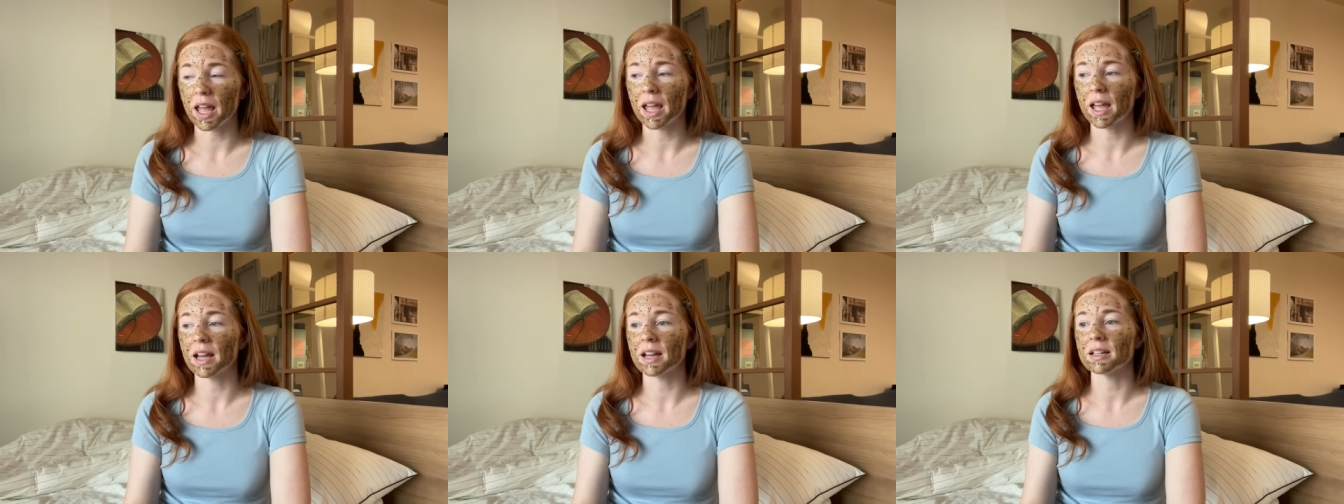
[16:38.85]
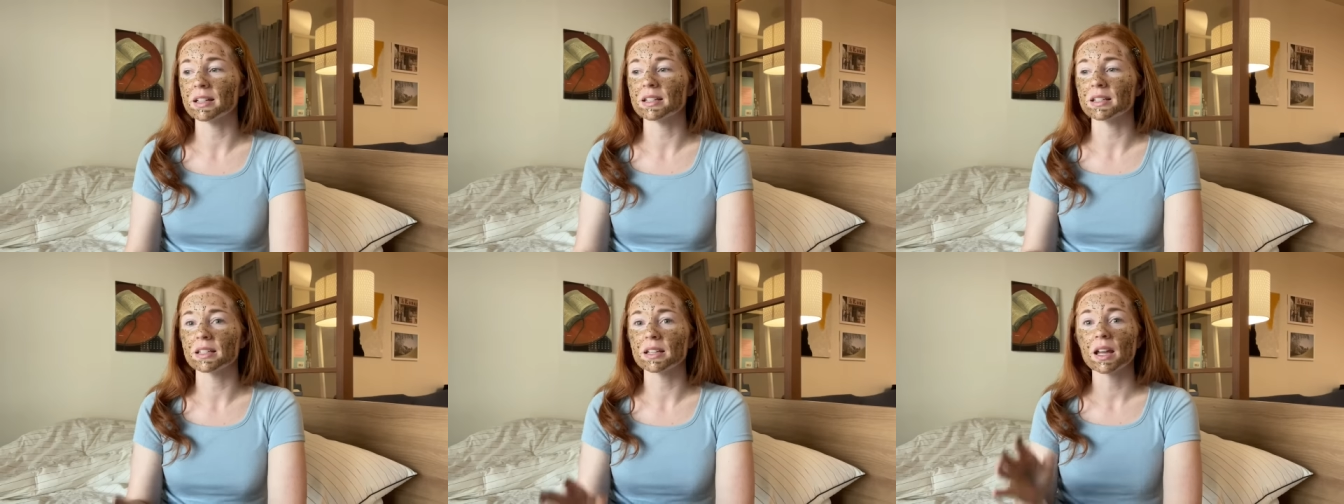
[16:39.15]

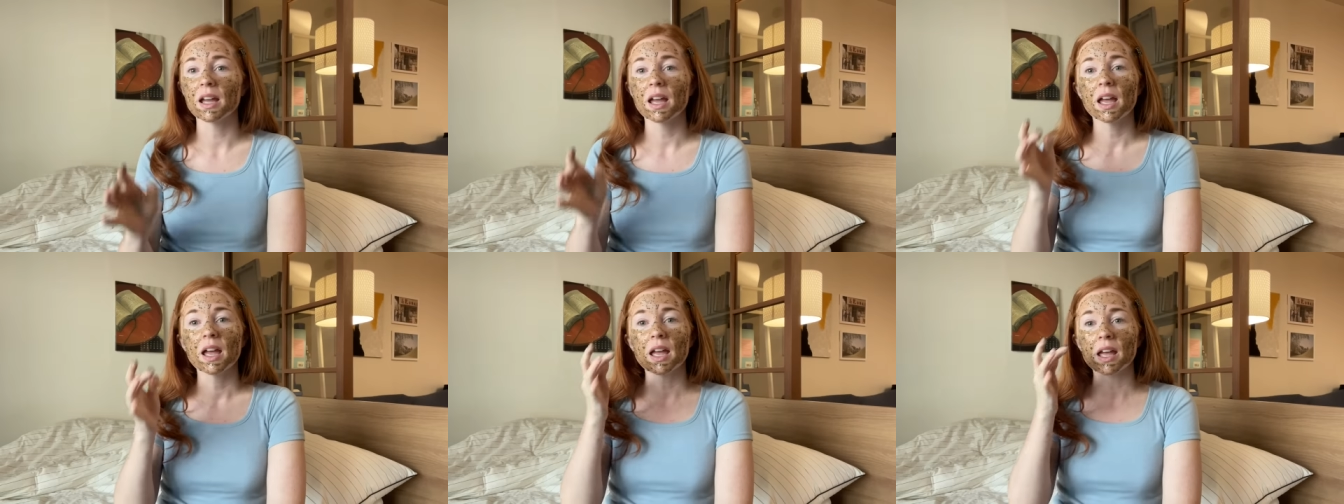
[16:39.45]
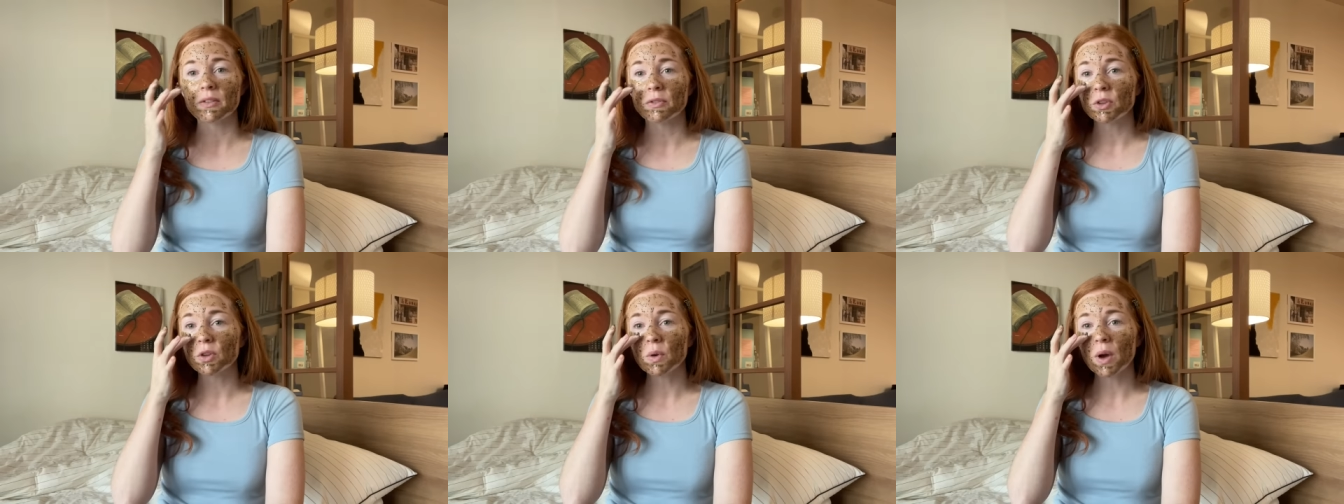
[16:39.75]
And
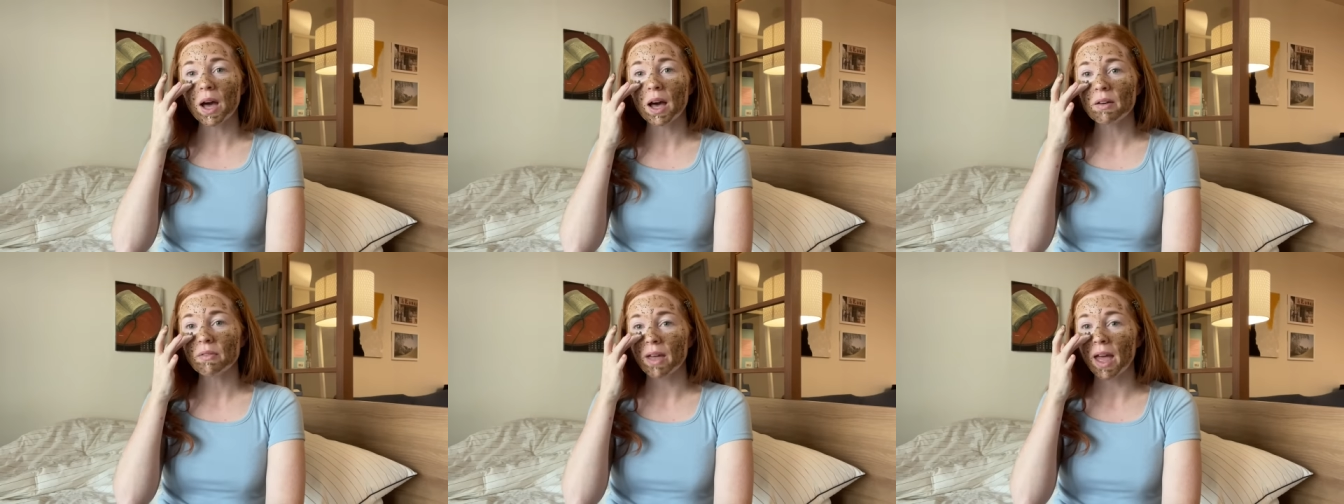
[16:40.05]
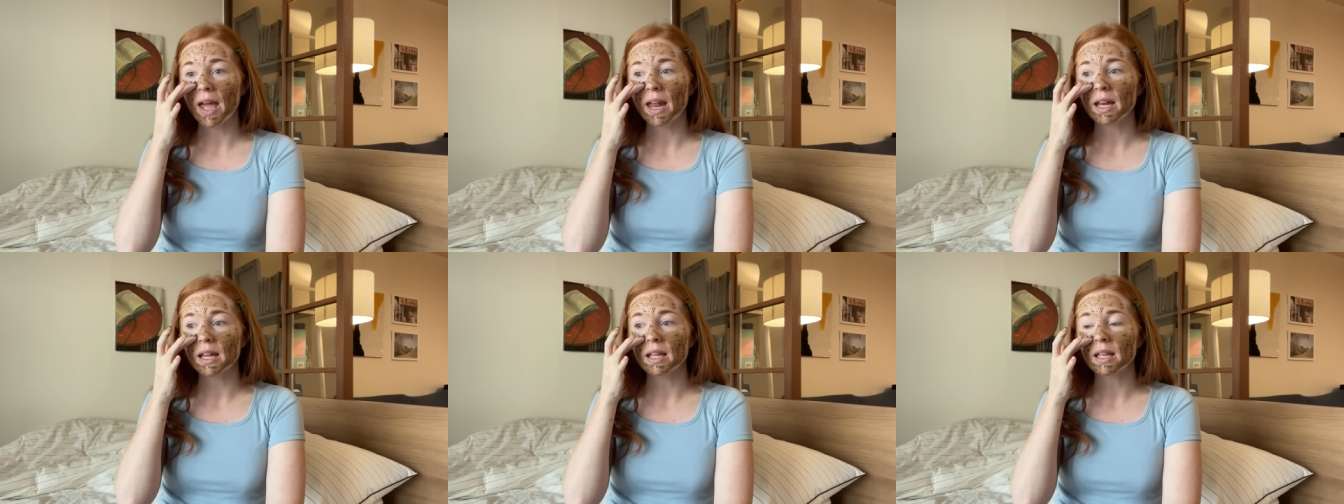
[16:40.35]
if you have
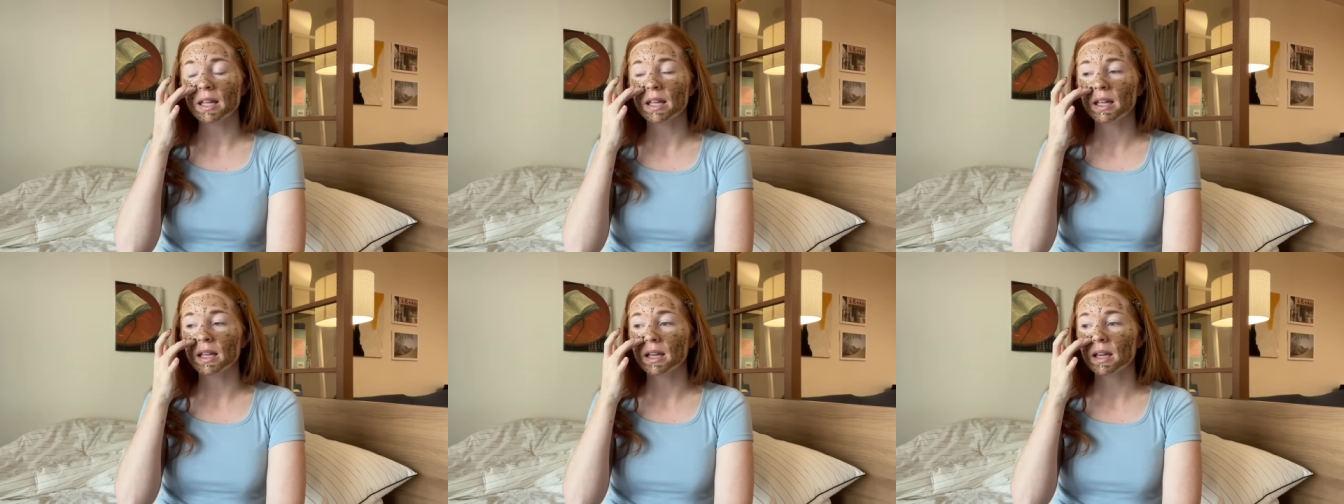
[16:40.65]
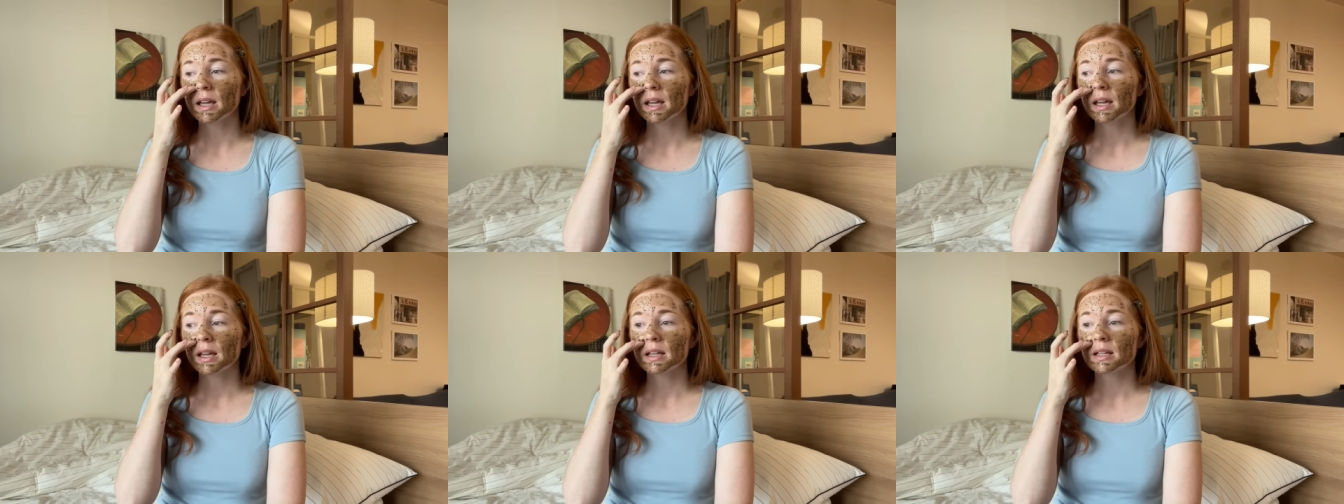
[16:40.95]
any